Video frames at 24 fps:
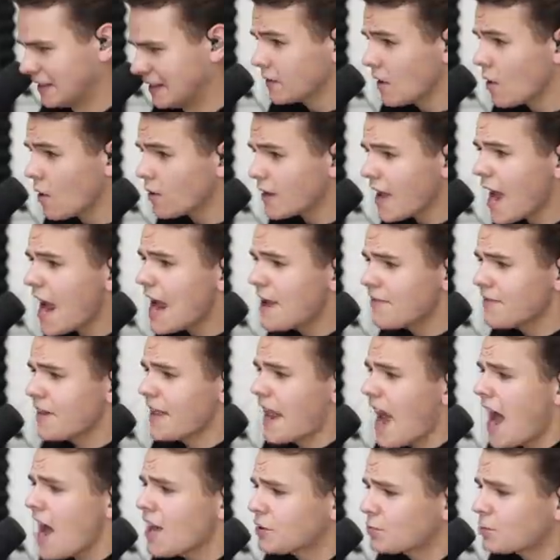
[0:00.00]
Okay, that
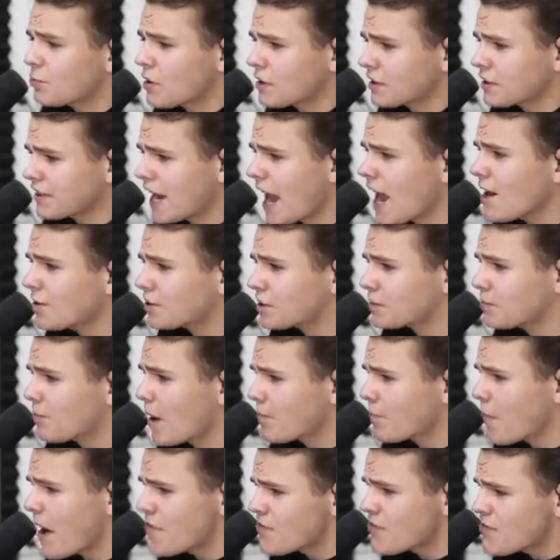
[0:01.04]
has worked out,
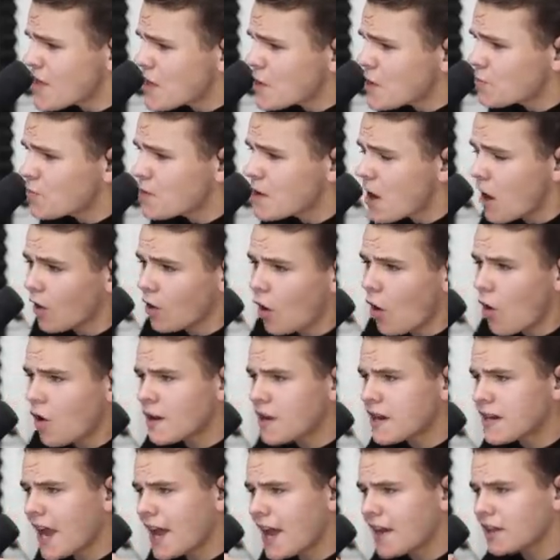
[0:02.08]
but I think we are
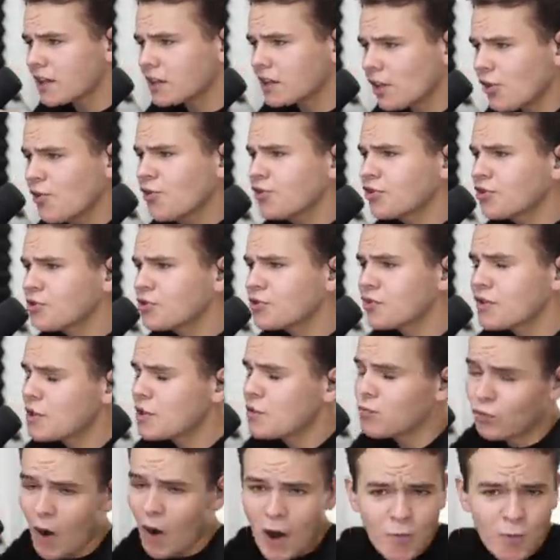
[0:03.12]
already getting closer to
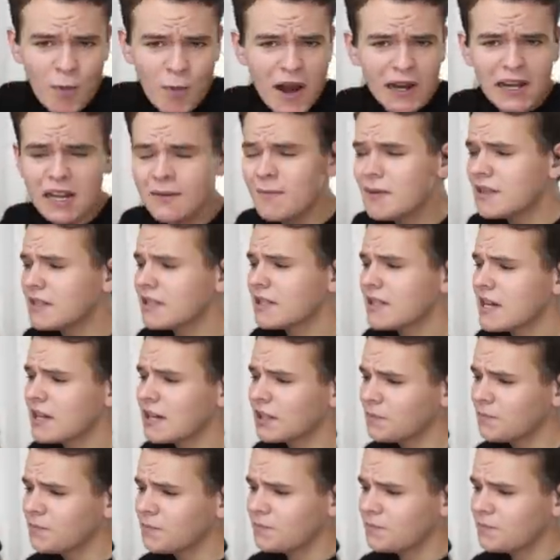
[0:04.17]
the runway limits here,